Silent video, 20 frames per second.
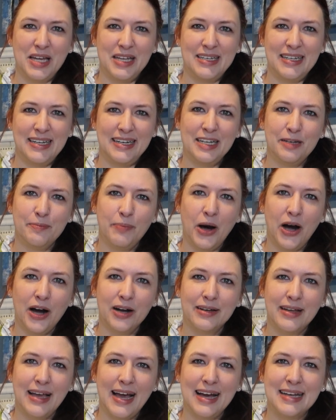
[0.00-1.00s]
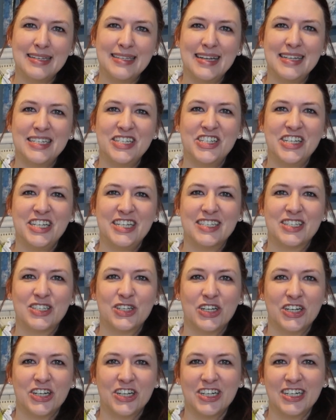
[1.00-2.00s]
knitting podcast, and she is
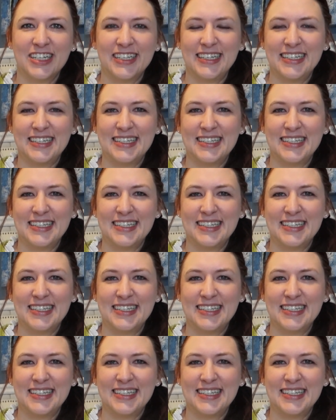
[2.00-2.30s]
currently